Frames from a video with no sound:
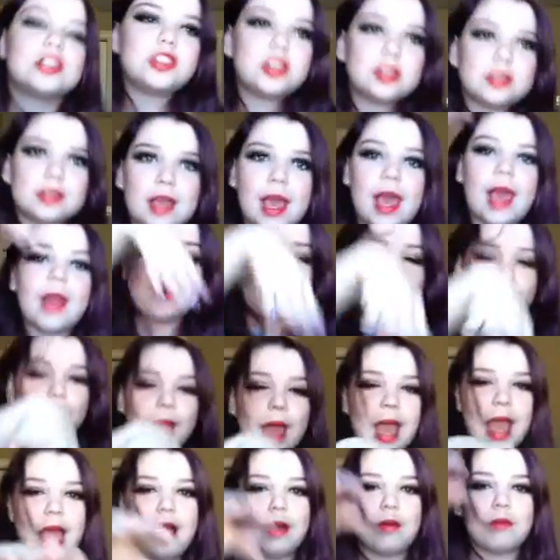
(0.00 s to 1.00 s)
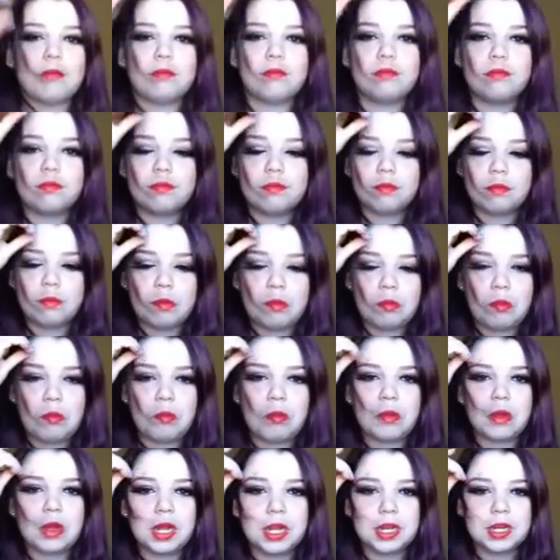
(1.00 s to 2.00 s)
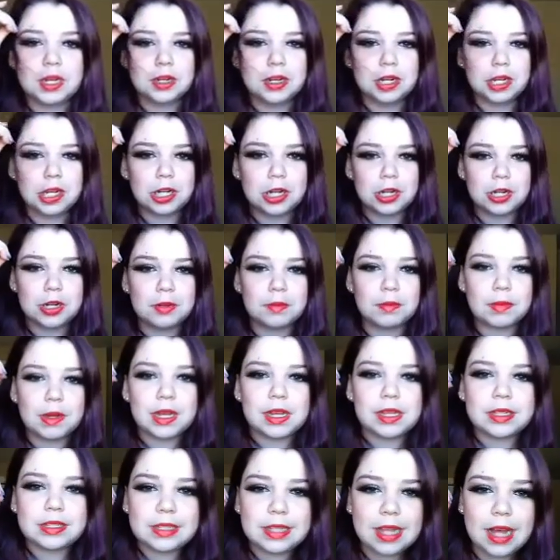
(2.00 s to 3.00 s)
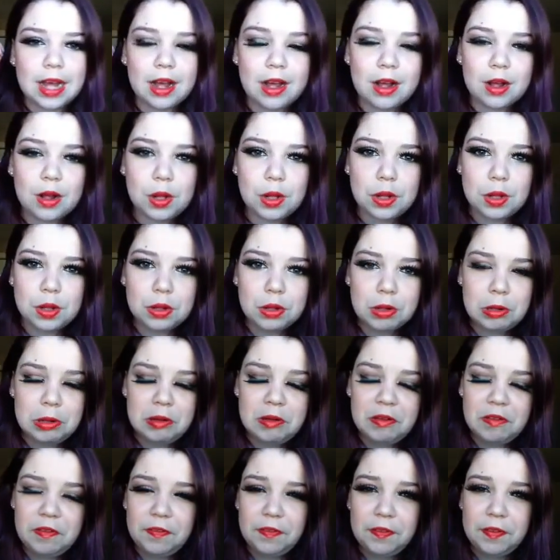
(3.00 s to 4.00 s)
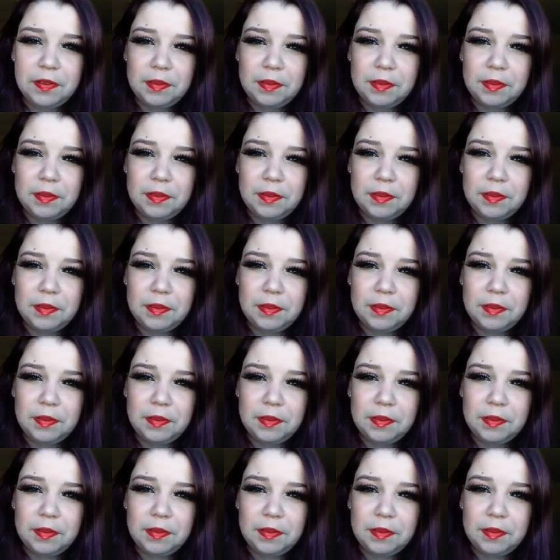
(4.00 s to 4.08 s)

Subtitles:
just getting back. I hurt myself.